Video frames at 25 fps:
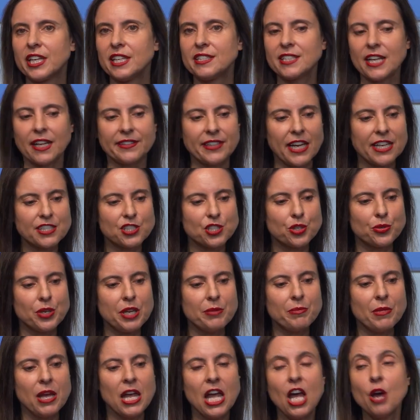KitKat ice
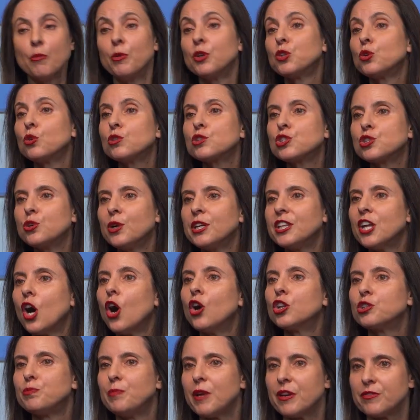cream, but also in
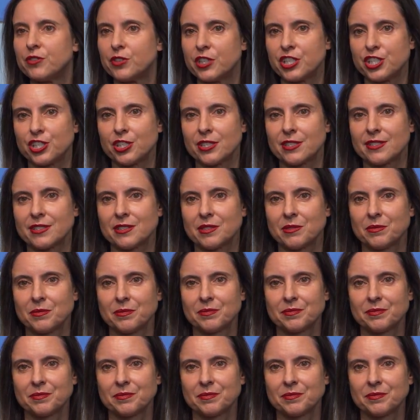hot beverages.